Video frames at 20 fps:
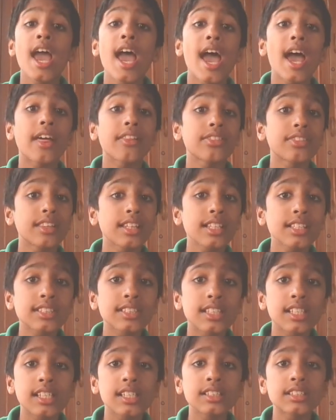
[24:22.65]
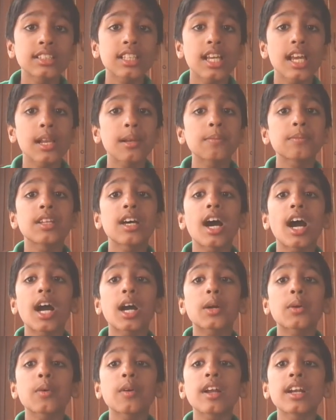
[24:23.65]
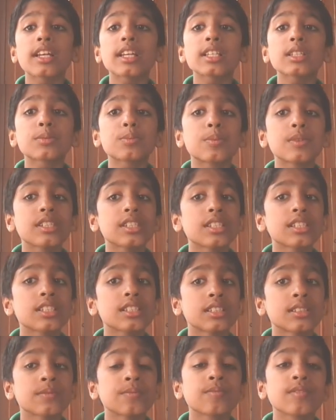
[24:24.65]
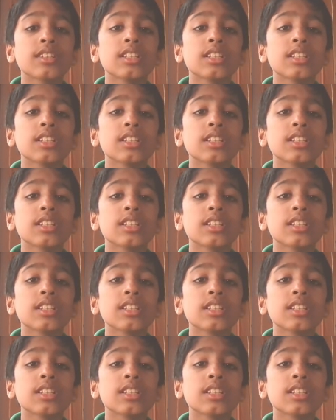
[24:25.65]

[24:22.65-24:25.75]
And these gills help the aquatic species.